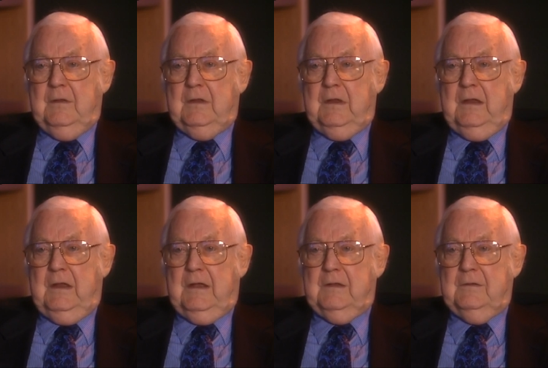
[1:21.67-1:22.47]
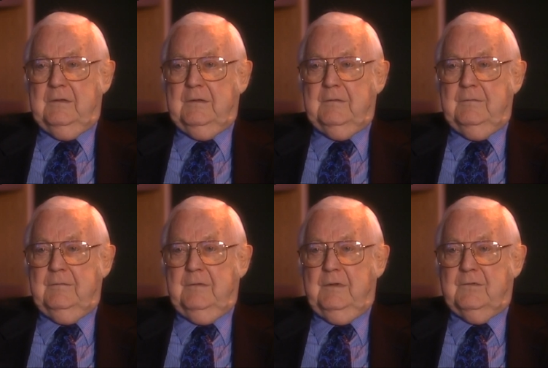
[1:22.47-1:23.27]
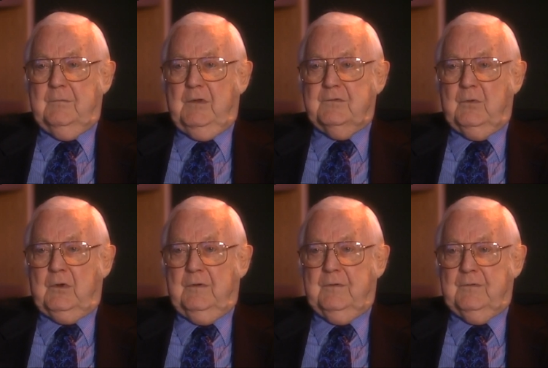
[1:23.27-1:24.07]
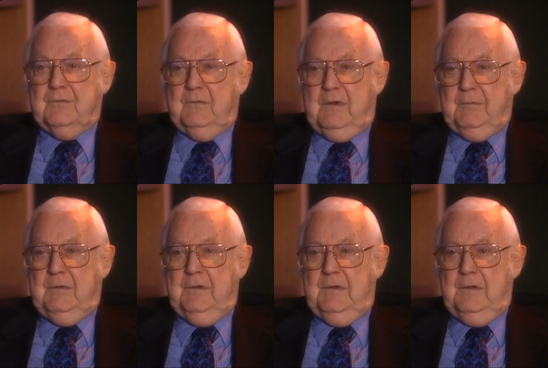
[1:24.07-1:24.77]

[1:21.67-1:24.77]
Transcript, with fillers: he had uh, done so much work on the script